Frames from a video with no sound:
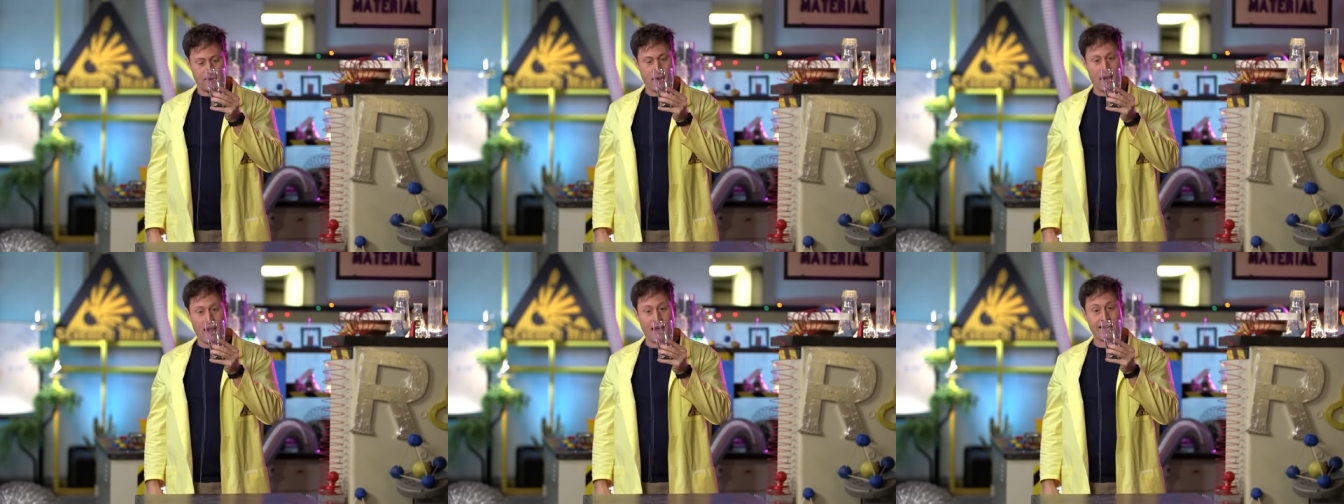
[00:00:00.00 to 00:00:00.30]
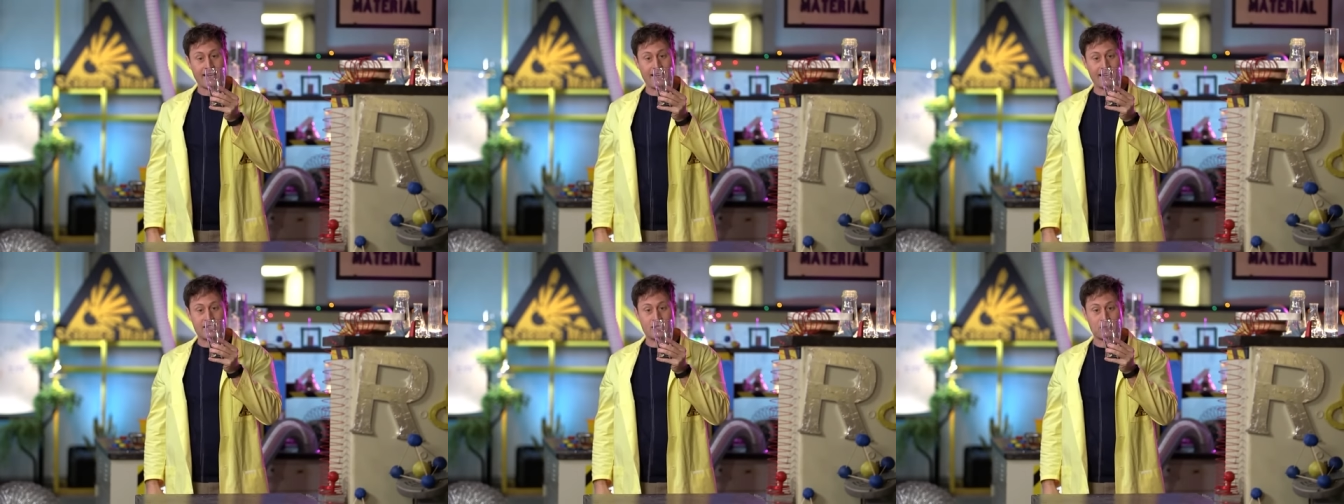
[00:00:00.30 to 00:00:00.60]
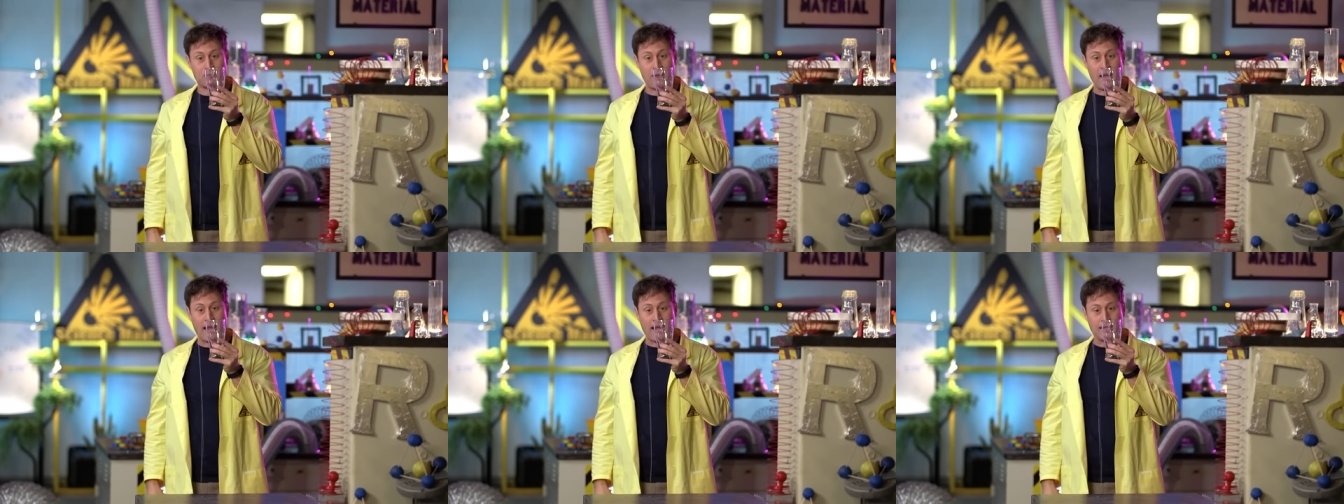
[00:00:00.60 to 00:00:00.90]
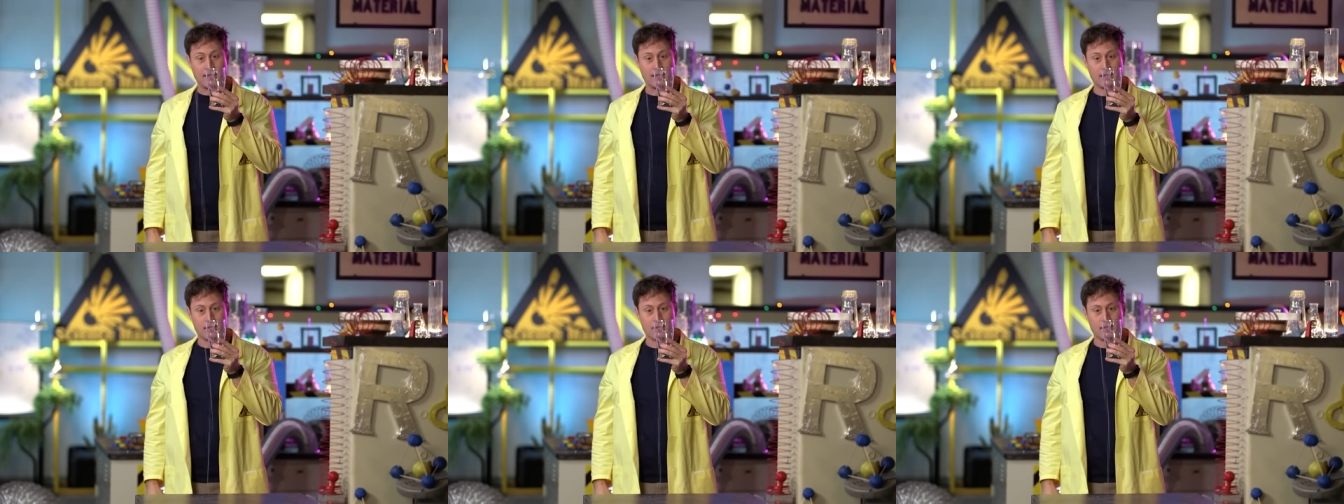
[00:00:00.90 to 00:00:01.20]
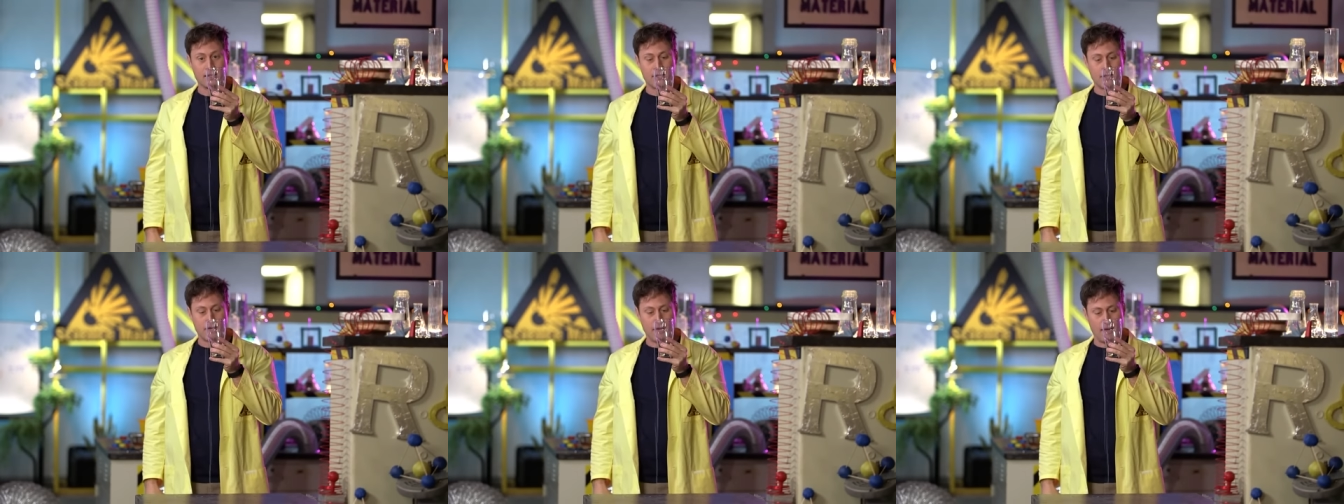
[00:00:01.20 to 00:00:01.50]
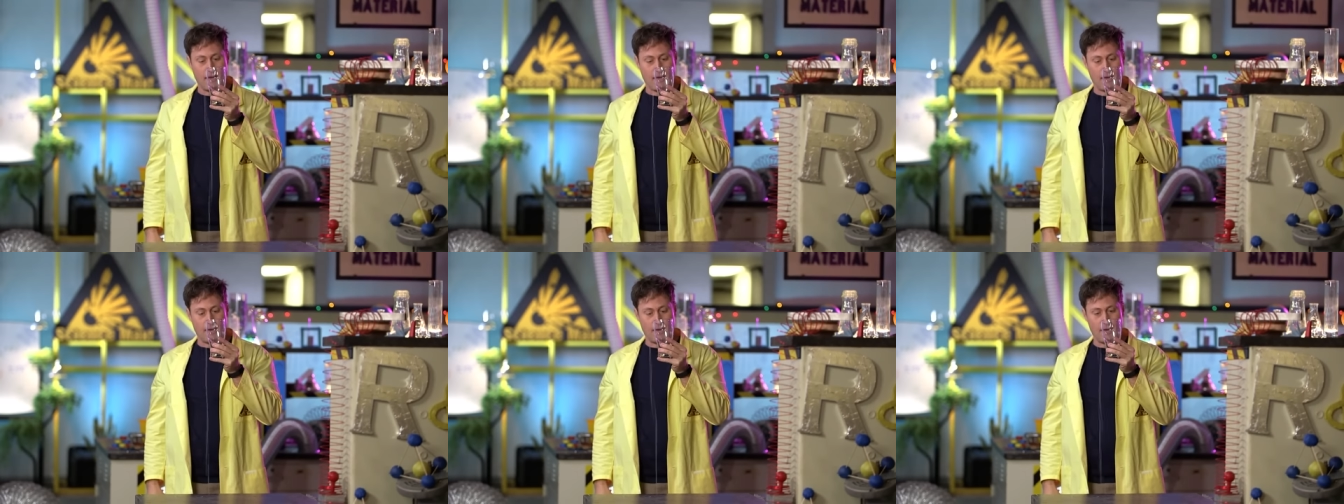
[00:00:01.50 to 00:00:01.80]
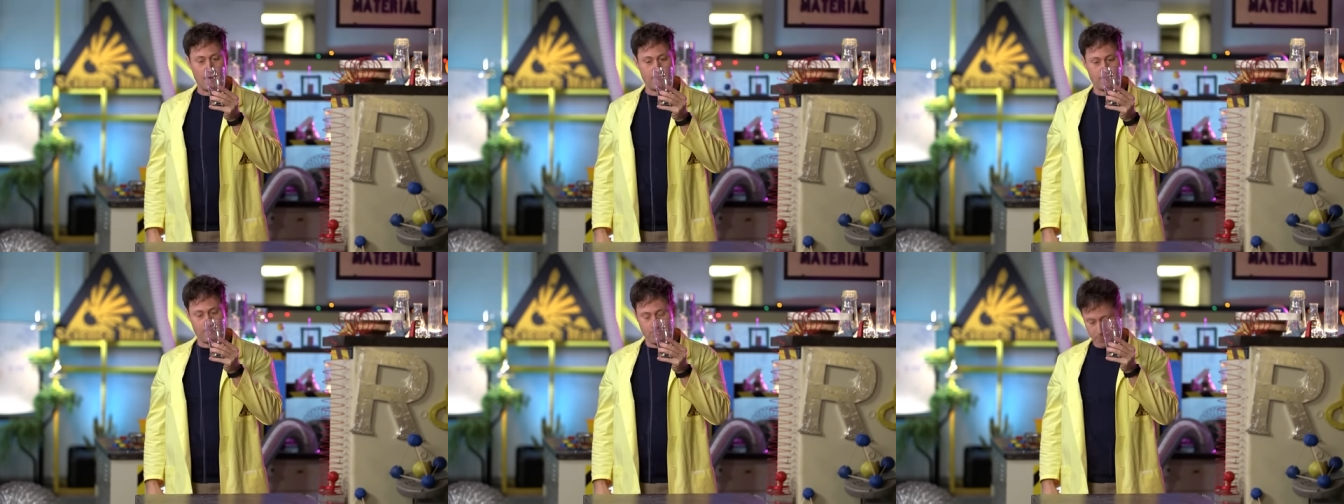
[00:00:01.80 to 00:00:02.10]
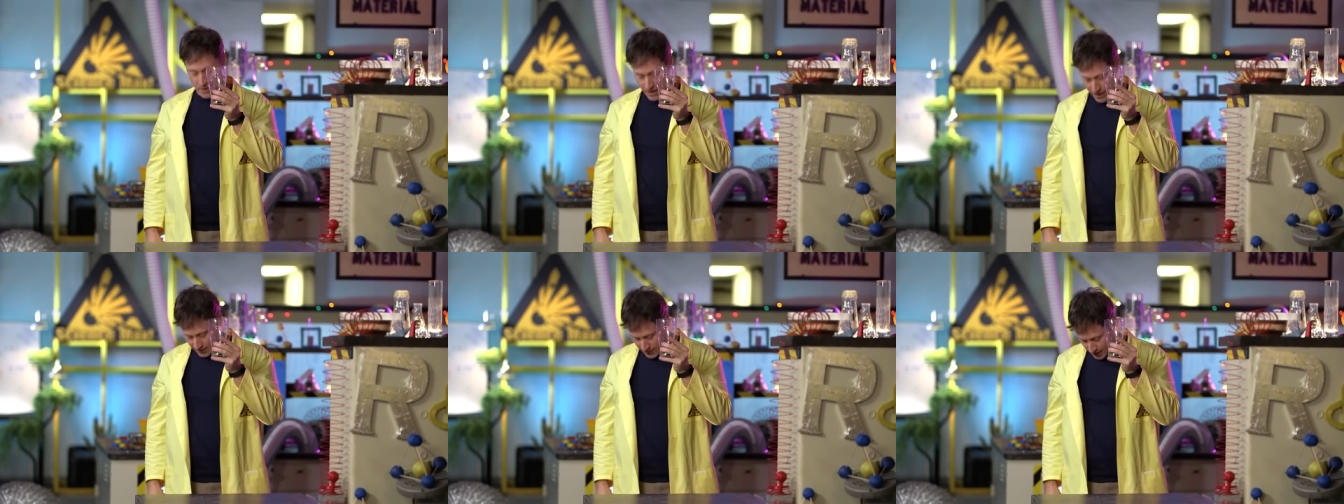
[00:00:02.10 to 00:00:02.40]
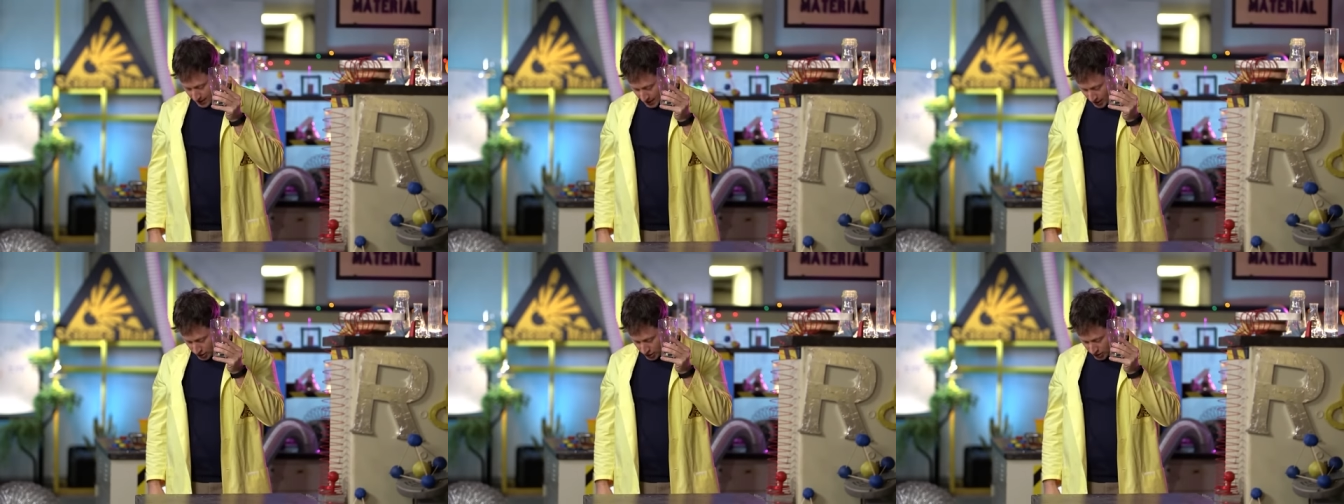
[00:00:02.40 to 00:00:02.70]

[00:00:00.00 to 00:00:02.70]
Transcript: I can explain. But I think